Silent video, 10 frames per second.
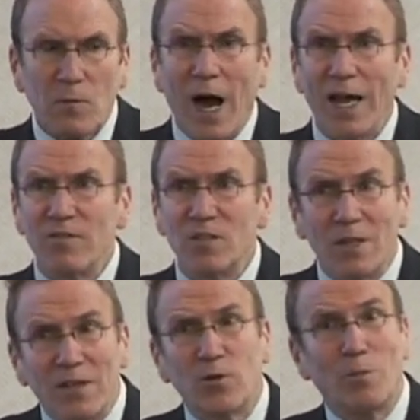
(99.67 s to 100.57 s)
I have
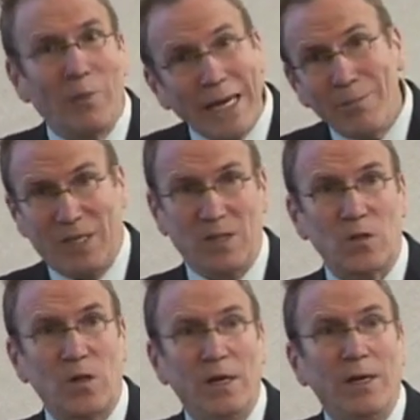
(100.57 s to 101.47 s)
delivered
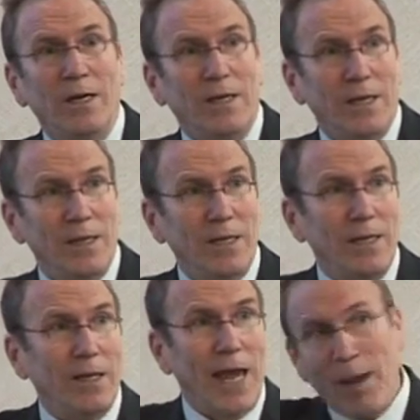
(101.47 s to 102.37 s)
babies in
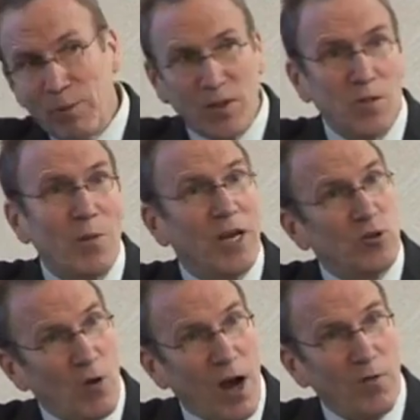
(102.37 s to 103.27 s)
the ambulance bay
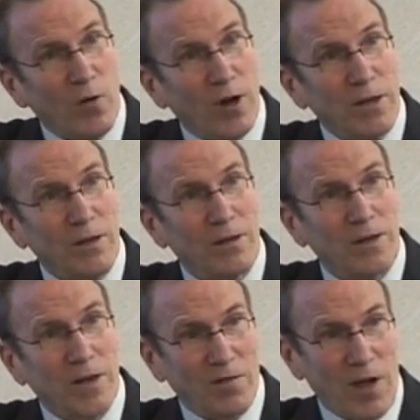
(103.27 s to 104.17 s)
driveway
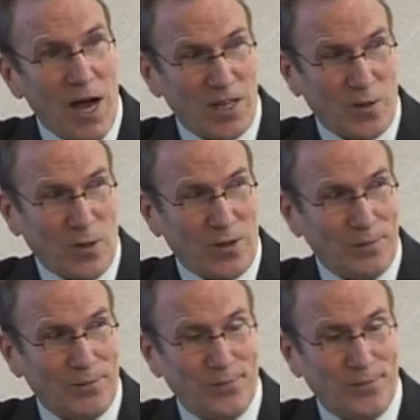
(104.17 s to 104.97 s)
of the hospital.